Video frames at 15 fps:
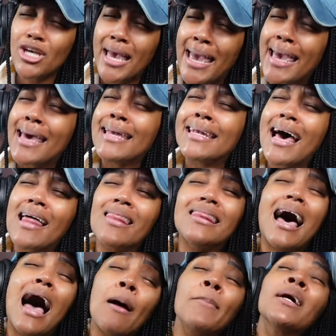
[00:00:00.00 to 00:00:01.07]
And
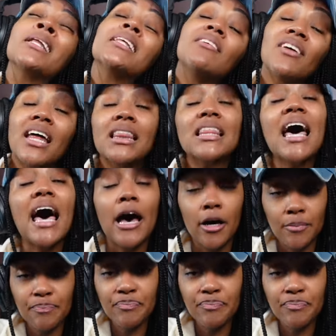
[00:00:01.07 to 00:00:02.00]
I'm going to leave it at that.